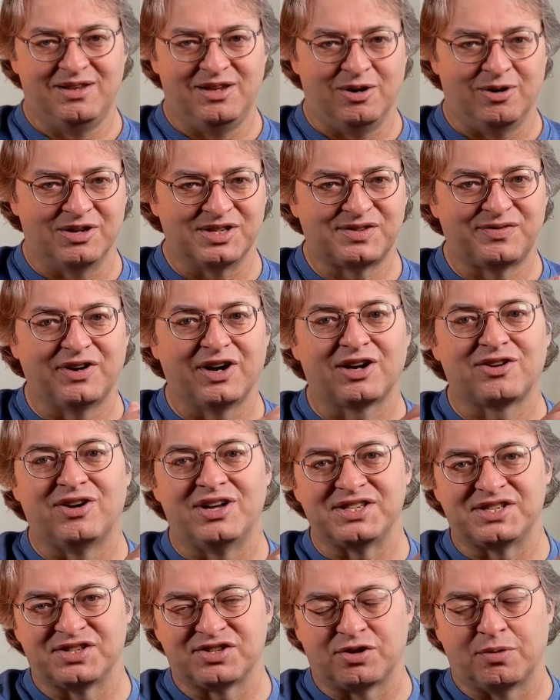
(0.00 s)
Spherical
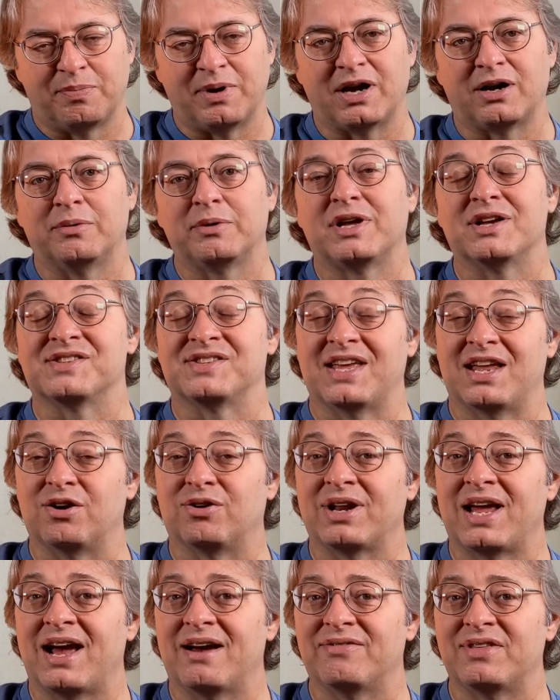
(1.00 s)
lenses are better because they don't
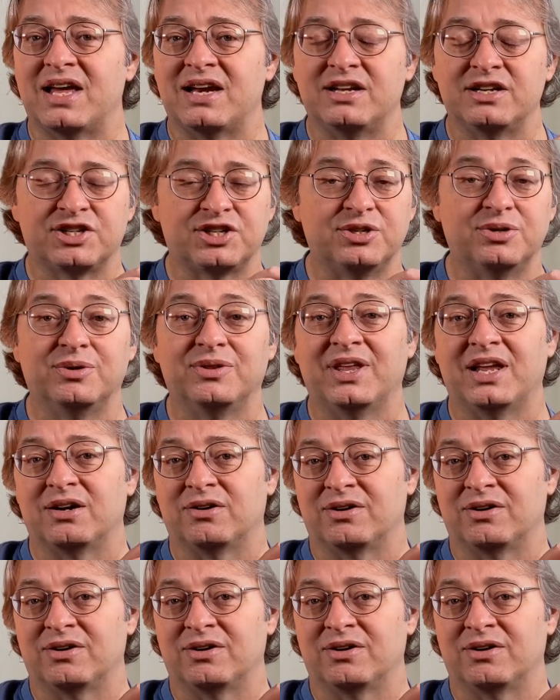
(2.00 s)
have that issue and they don't